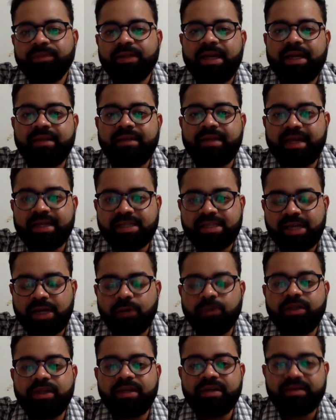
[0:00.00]
and that's how
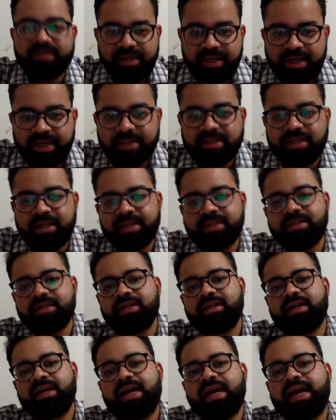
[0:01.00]
they create it
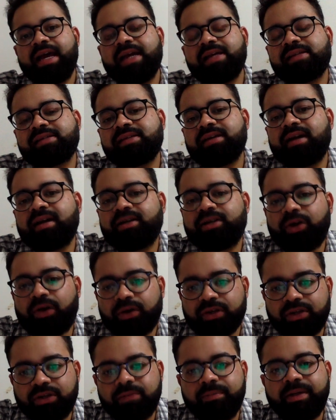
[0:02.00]
as a
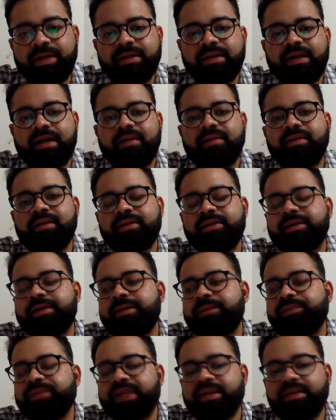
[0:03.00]
document under
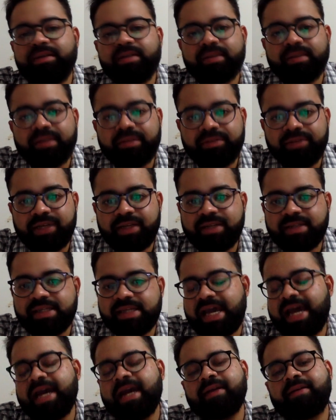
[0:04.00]
the Indian Evidence
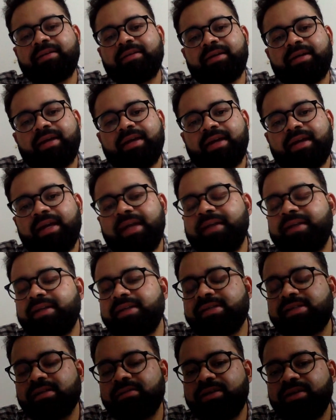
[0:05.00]
Act
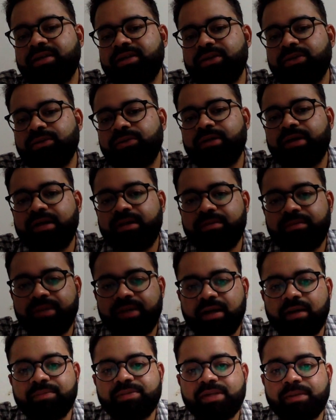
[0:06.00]
1872, and it
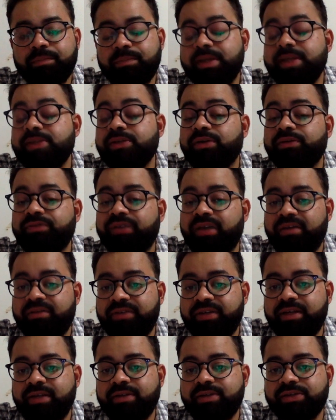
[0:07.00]
becomes a piece of
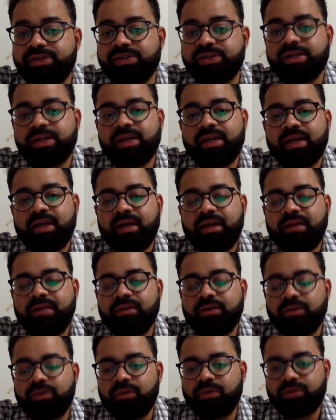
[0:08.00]
evidence in the
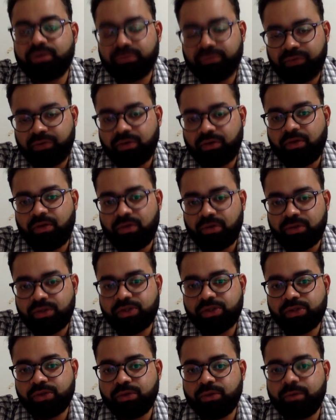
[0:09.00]
court of law
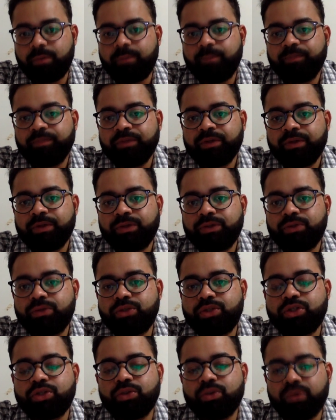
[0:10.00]
also to
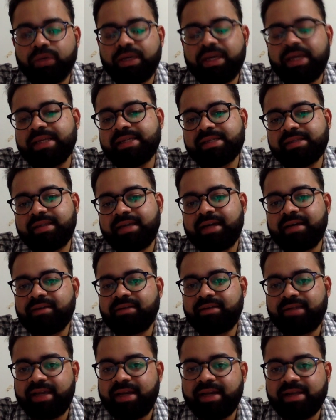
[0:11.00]
showcase that
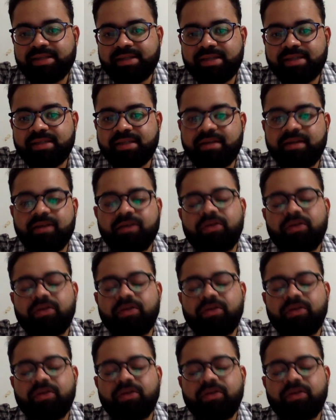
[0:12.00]
there existed a